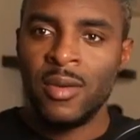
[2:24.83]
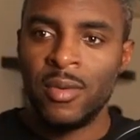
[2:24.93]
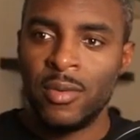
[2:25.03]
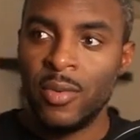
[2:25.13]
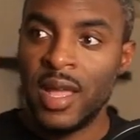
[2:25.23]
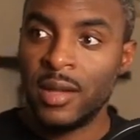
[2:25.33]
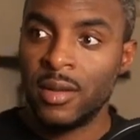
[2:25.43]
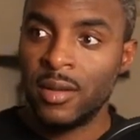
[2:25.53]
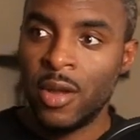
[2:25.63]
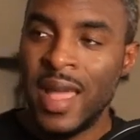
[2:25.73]
when
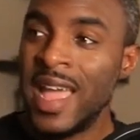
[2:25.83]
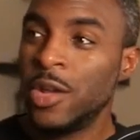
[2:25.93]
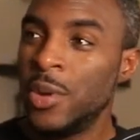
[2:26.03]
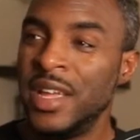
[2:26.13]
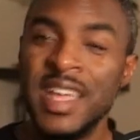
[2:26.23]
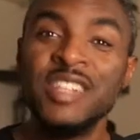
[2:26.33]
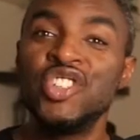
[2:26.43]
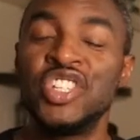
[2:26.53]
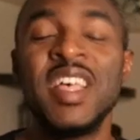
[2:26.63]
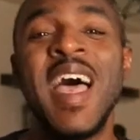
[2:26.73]
you're angry
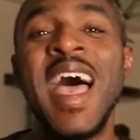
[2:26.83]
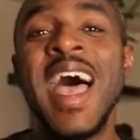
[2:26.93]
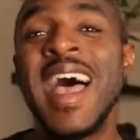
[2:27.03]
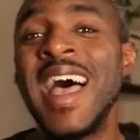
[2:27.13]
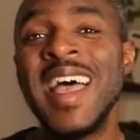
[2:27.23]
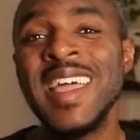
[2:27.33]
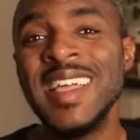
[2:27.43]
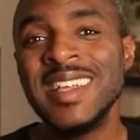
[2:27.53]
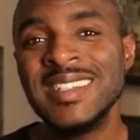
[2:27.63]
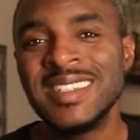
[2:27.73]
inside,
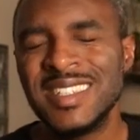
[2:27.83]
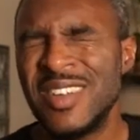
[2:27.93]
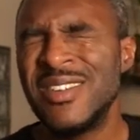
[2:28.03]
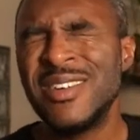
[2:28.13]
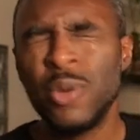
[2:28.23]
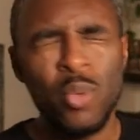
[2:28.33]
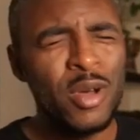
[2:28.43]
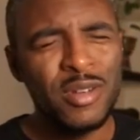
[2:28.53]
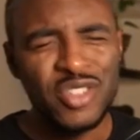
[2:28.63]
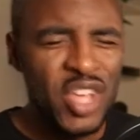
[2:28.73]
don't want
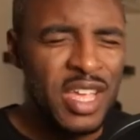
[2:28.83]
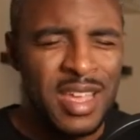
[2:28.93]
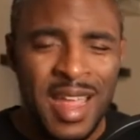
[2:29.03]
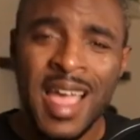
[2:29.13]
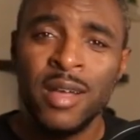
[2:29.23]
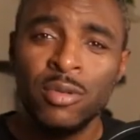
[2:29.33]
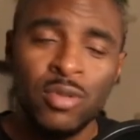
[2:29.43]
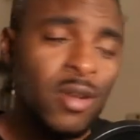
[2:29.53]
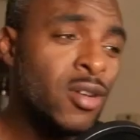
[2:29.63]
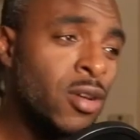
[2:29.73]
to take it out
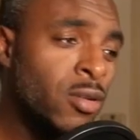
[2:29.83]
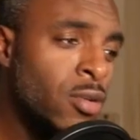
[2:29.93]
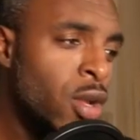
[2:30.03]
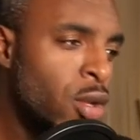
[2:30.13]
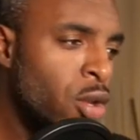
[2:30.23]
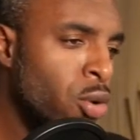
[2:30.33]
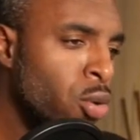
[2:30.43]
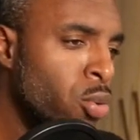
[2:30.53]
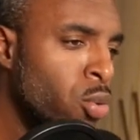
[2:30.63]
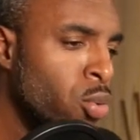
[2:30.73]
on
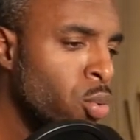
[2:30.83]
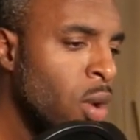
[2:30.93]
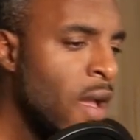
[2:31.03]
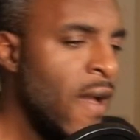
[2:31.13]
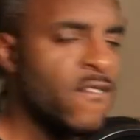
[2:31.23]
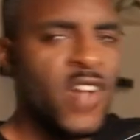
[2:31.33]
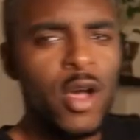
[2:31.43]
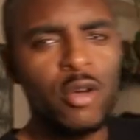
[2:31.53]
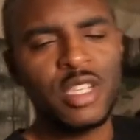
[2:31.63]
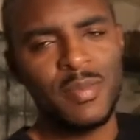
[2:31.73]
you.
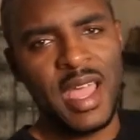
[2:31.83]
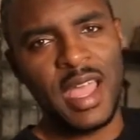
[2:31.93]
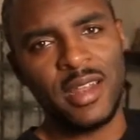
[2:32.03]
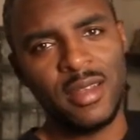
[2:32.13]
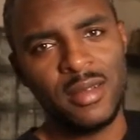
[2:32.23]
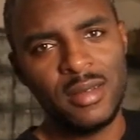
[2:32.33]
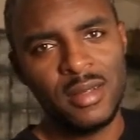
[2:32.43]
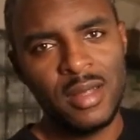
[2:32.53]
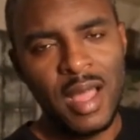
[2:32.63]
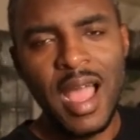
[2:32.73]
Folks, man,
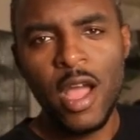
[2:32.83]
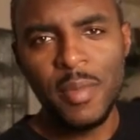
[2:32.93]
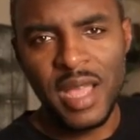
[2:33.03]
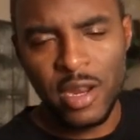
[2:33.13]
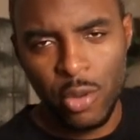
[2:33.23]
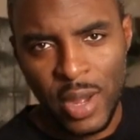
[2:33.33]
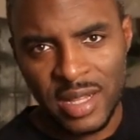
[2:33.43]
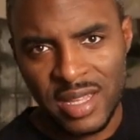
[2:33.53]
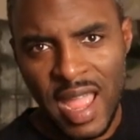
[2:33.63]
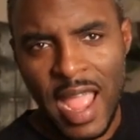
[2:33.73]
I hope you had a great
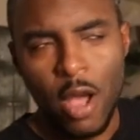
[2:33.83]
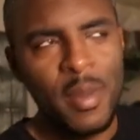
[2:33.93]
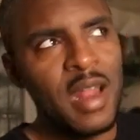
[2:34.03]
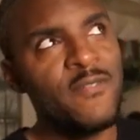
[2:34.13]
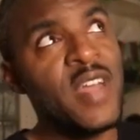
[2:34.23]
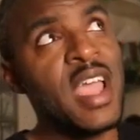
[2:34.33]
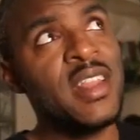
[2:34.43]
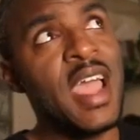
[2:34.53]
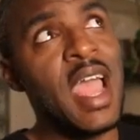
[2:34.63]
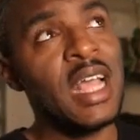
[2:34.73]
day. I hope you had a
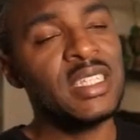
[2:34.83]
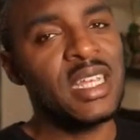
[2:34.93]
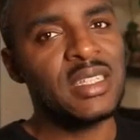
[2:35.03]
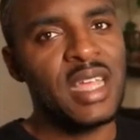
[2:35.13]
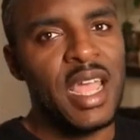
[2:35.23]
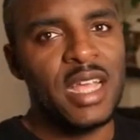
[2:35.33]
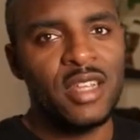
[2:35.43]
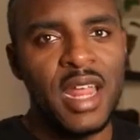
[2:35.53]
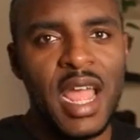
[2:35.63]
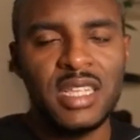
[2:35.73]
fantastic day.
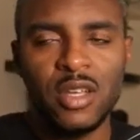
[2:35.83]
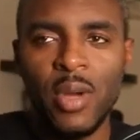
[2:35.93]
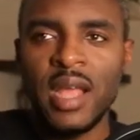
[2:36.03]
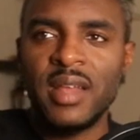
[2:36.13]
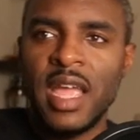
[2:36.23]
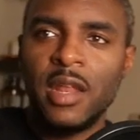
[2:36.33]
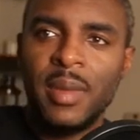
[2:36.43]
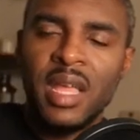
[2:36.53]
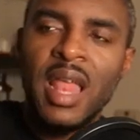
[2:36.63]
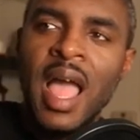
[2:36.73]
Today is a great day to be
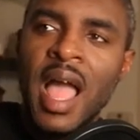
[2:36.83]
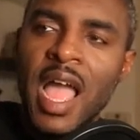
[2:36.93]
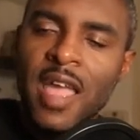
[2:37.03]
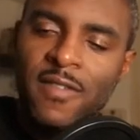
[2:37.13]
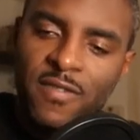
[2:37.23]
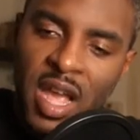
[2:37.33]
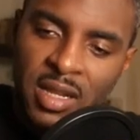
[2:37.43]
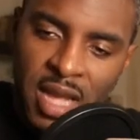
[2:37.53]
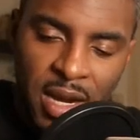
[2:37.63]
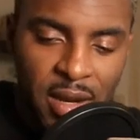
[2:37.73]
alive. In fact,
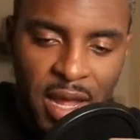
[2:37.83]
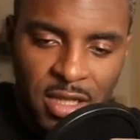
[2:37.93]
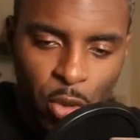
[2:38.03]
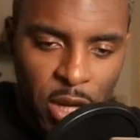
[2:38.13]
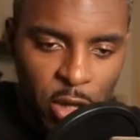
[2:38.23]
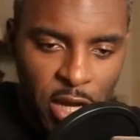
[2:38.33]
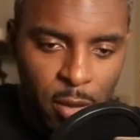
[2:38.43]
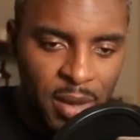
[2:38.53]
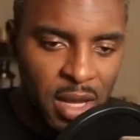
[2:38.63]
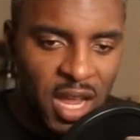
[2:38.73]
any day is a great day to
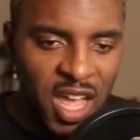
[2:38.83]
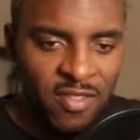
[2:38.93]
be alive.